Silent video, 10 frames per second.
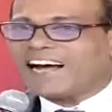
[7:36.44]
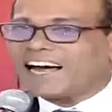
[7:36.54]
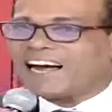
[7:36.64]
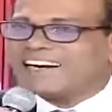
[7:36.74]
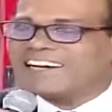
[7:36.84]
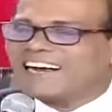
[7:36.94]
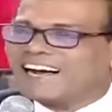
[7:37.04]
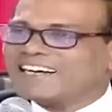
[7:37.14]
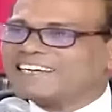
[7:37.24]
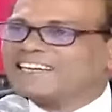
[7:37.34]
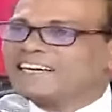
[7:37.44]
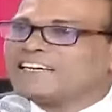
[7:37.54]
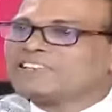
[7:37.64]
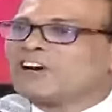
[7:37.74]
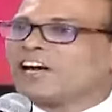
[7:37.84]
And
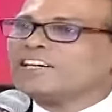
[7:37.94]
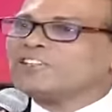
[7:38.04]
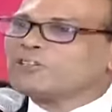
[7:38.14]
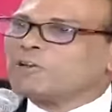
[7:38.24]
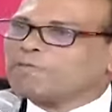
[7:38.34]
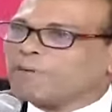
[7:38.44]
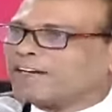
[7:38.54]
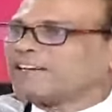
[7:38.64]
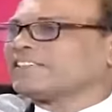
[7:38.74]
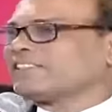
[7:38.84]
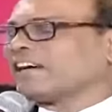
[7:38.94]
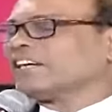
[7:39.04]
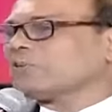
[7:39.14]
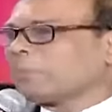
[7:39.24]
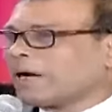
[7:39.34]
trying to defend,
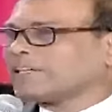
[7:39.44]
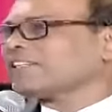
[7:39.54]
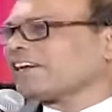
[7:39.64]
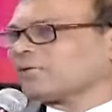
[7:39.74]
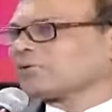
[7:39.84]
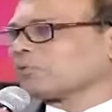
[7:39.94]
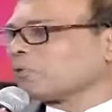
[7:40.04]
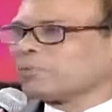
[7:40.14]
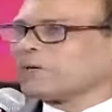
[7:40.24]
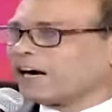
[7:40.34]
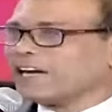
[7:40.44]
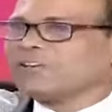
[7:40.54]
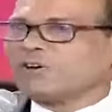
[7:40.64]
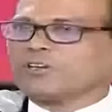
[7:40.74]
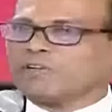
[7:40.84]
trying to bat it out would be, I
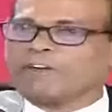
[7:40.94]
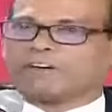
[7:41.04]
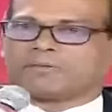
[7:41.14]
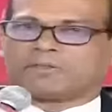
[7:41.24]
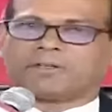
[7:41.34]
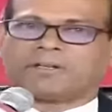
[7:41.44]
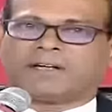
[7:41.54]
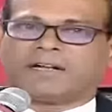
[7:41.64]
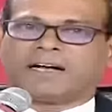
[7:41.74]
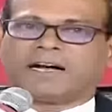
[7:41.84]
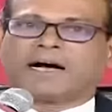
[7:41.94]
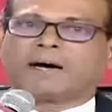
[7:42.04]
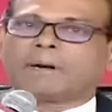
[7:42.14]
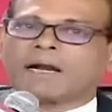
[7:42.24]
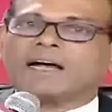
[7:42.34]
know, difficult.
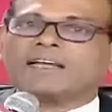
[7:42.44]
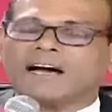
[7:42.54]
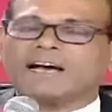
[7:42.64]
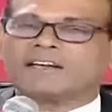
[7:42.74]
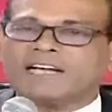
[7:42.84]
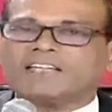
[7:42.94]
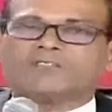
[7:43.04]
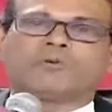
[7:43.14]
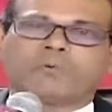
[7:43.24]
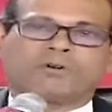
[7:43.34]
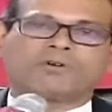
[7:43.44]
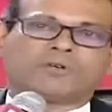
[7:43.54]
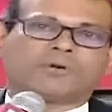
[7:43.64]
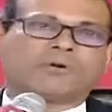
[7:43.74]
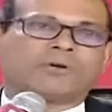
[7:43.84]
But I really do want
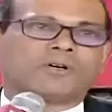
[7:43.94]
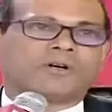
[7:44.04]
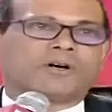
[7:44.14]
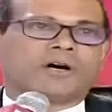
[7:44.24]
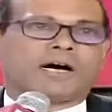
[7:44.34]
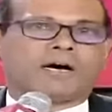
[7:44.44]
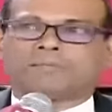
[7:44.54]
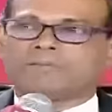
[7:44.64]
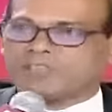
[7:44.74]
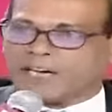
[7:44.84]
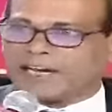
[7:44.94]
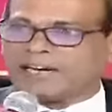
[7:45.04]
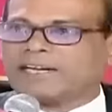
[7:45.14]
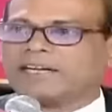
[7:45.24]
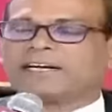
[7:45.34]
to
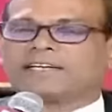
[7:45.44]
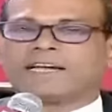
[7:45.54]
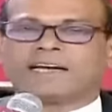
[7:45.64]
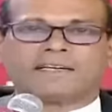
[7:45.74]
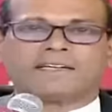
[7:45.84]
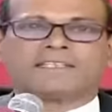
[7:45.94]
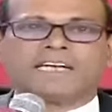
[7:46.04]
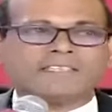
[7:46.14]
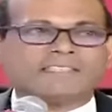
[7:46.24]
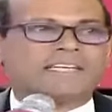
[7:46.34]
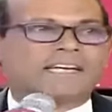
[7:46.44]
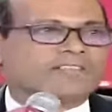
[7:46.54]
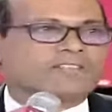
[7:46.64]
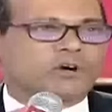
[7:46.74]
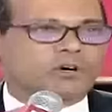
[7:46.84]
say that this
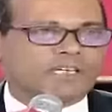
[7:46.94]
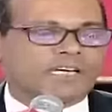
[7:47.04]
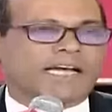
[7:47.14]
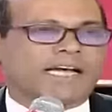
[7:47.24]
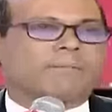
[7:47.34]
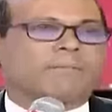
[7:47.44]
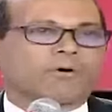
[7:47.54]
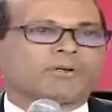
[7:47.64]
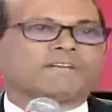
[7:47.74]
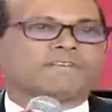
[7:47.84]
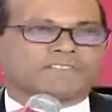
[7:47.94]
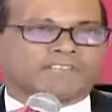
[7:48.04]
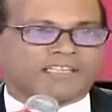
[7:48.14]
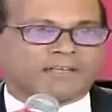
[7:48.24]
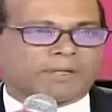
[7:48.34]
is not a Maldives
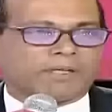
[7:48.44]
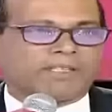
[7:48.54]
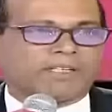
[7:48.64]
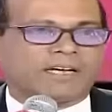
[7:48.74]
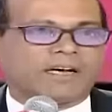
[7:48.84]
sentiment.